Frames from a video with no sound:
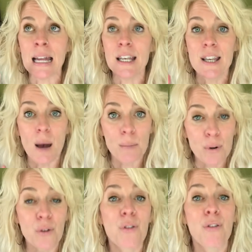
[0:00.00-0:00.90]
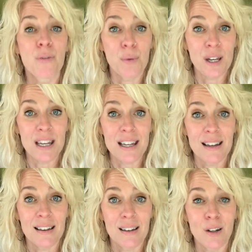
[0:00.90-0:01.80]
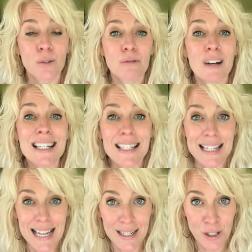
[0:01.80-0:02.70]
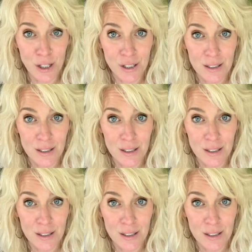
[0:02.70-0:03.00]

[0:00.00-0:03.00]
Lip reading: Number three, a resonator,